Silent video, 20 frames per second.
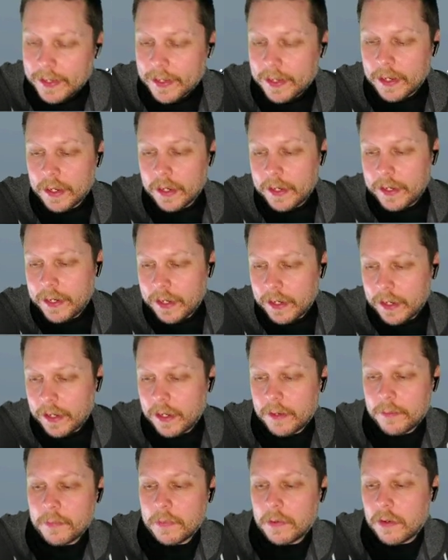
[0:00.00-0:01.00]
I
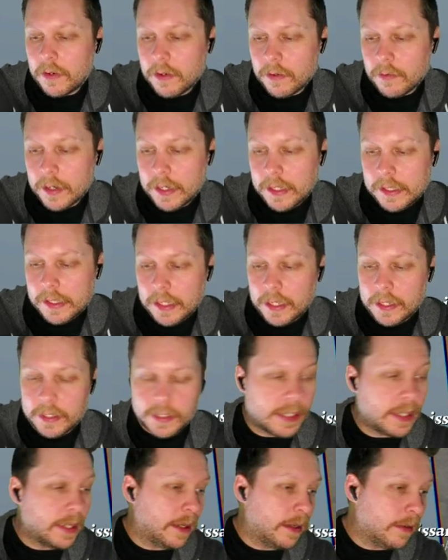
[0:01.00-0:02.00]
am gonna write that
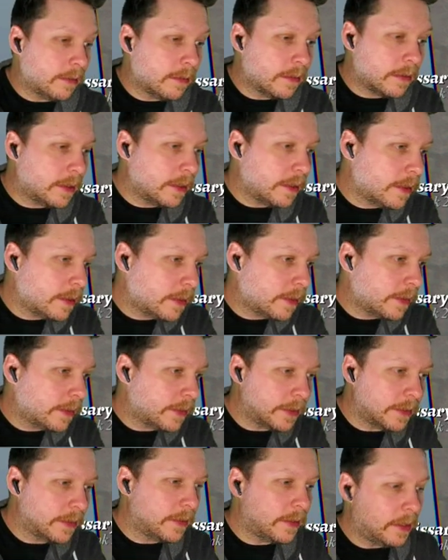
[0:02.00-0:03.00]
down because
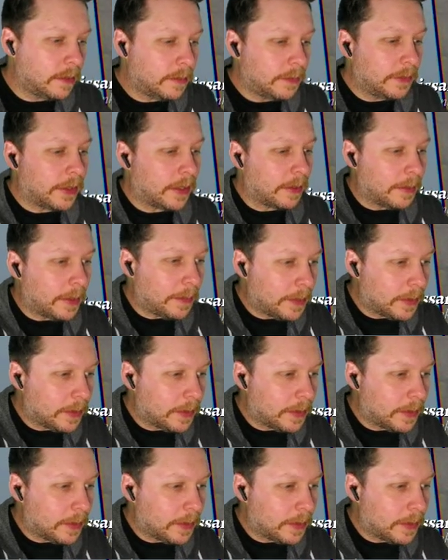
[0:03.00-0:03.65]
it seems like it might be